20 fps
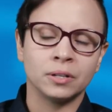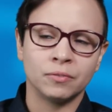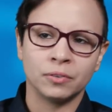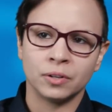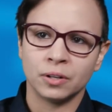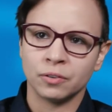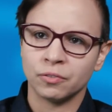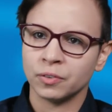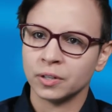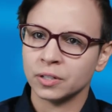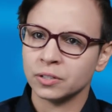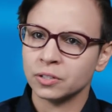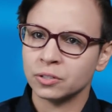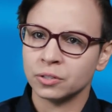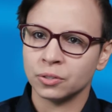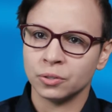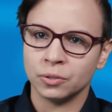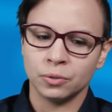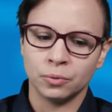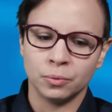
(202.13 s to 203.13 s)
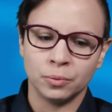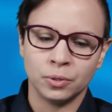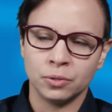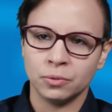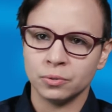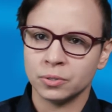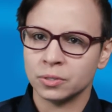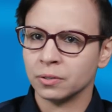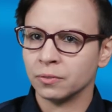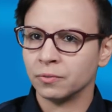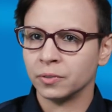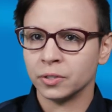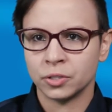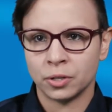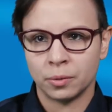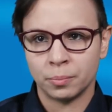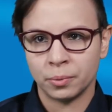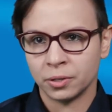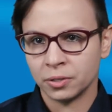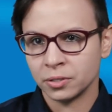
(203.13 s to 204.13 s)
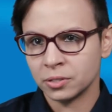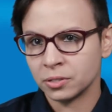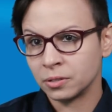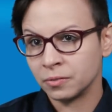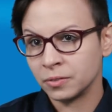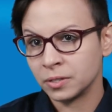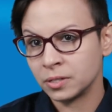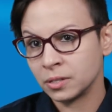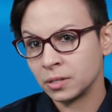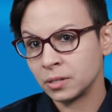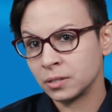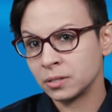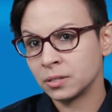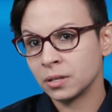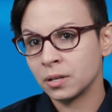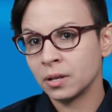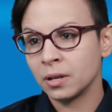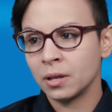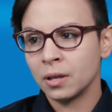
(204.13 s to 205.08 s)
even if it's through use of interpreter services.